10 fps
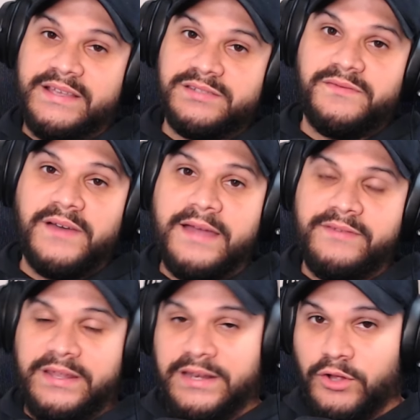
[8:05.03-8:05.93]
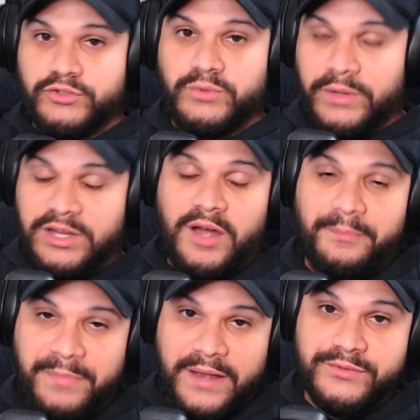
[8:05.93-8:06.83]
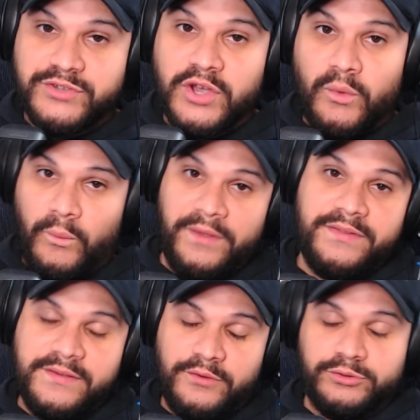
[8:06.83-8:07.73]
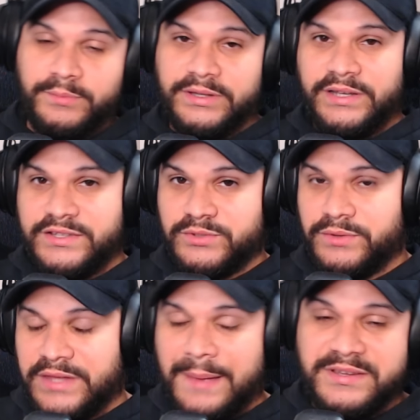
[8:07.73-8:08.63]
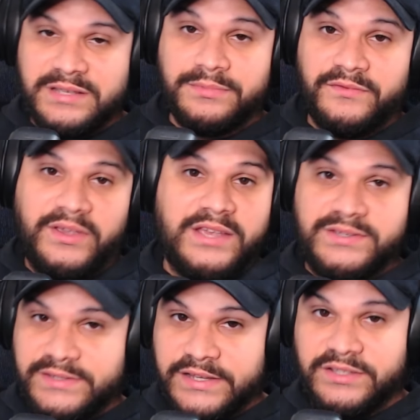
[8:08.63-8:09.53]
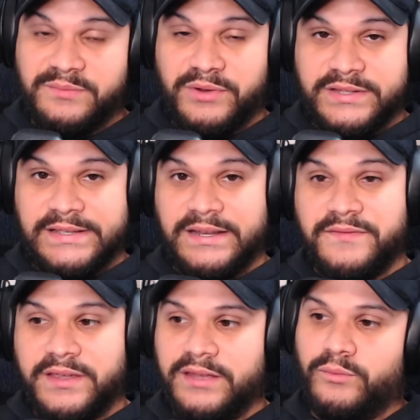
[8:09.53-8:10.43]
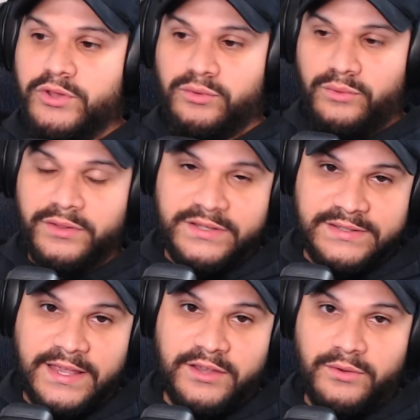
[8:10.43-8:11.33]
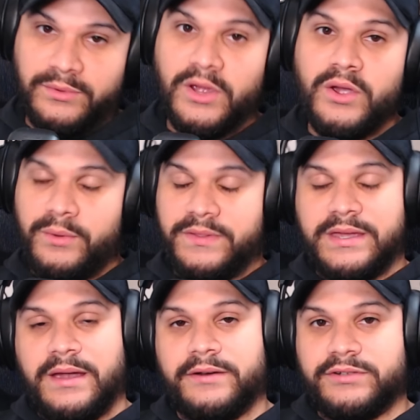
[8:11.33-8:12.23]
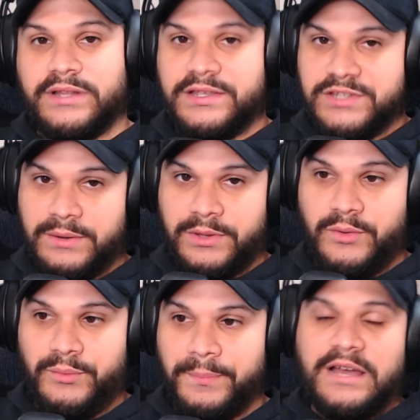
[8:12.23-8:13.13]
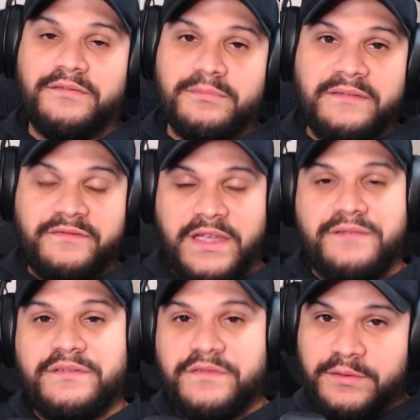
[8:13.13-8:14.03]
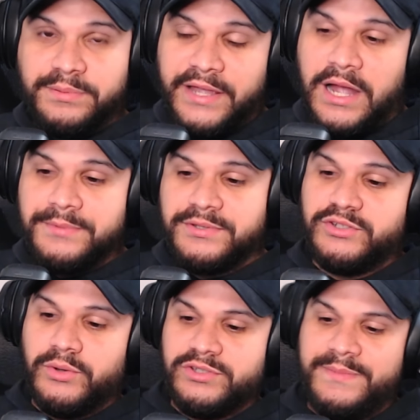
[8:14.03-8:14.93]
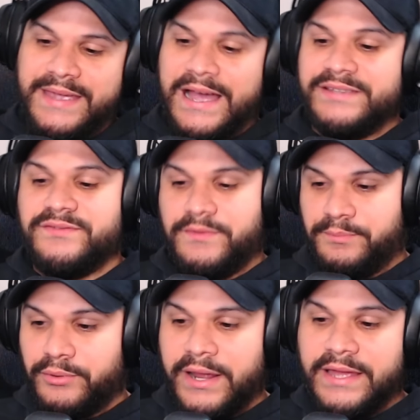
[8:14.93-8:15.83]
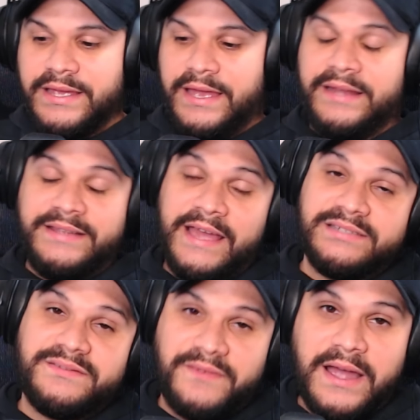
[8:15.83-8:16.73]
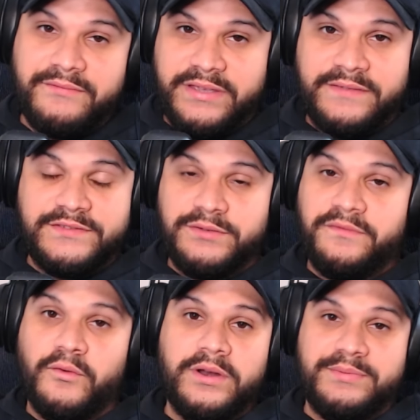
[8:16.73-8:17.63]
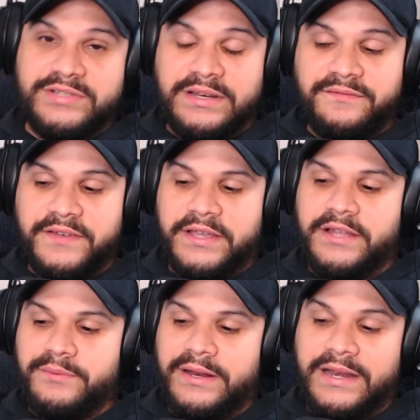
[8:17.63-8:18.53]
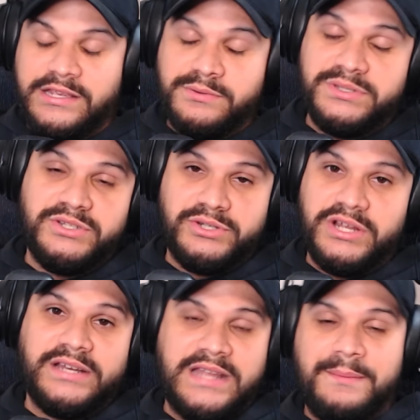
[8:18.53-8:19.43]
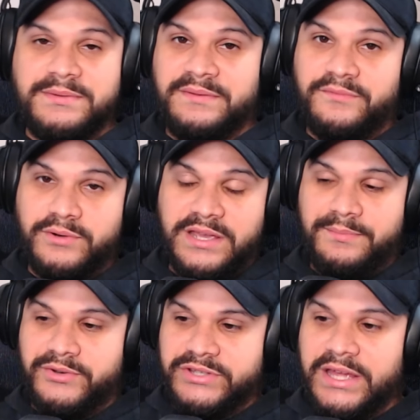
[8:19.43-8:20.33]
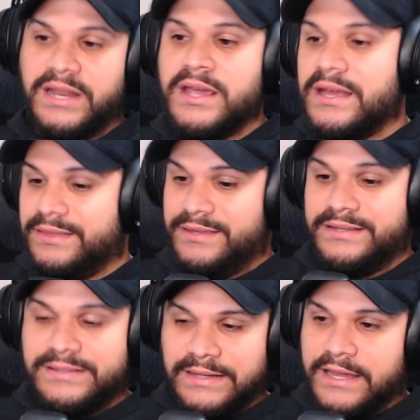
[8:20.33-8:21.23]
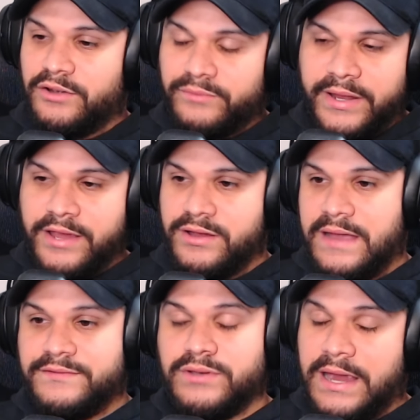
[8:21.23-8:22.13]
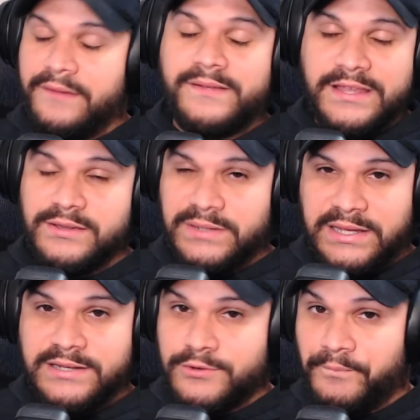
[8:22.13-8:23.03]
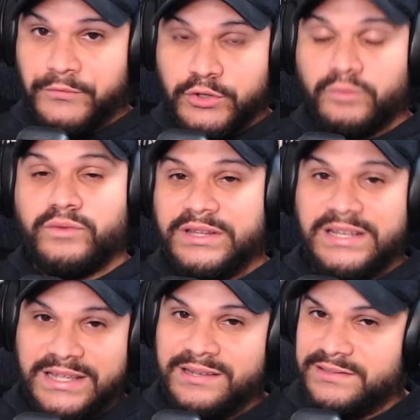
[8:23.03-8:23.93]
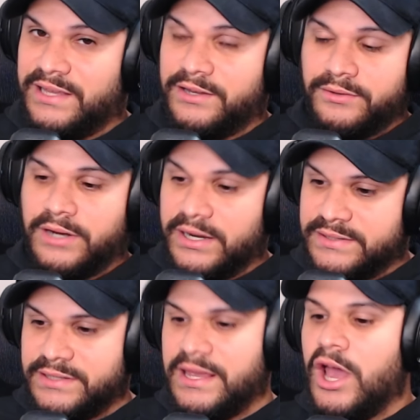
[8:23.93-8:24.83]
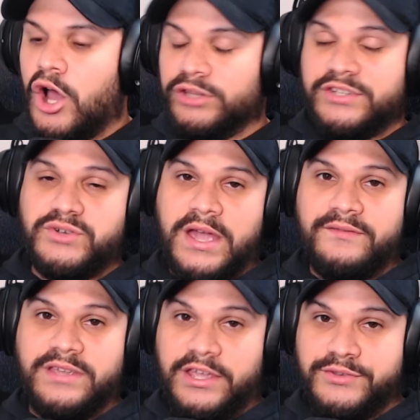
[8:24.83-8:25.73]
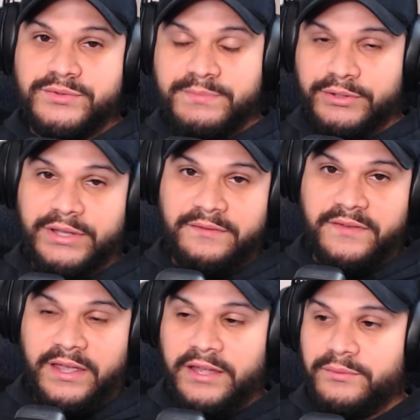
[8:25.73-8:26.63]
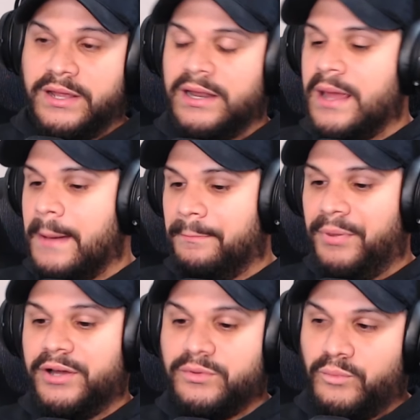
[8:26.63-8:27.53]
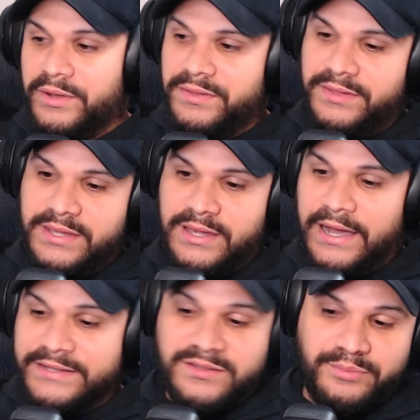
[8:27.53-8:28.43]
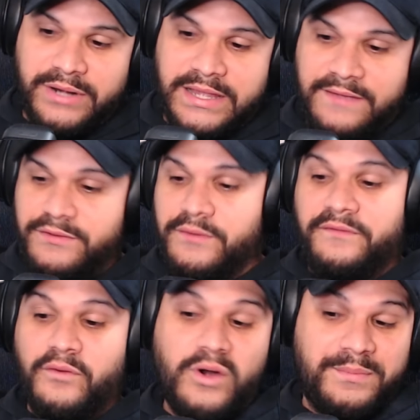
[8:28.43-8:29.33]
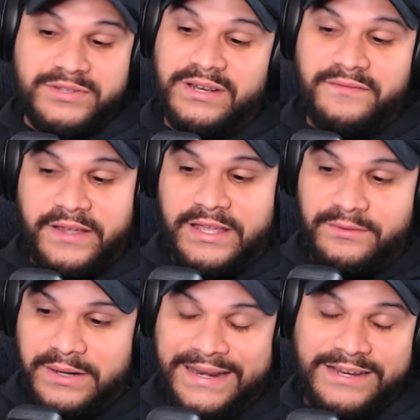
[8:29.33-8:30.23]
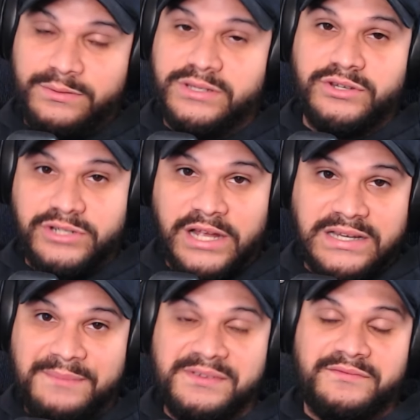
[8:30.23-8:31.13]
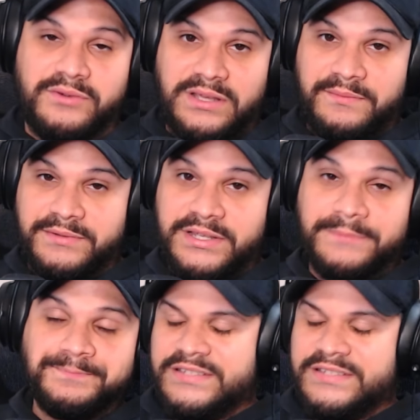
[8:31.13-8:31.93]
S5, and it compounds with the vulnerability, so damage amplification is actually pretty significant when you run this light cone with a character like Jiaoqiu. Now, for my favorite free-to-play option is going to be Eyes of the Prey. At S5, it gives you 40% effect hit rate and increases your dot damage by 48%. This light cone right here gives you everything you need. You don't really need his light cone, honestly, unless you're having issues building effect hit rate. But with the Eyes of the Prey giving you 40% effect hit rate and increasing your dot damage by 48%,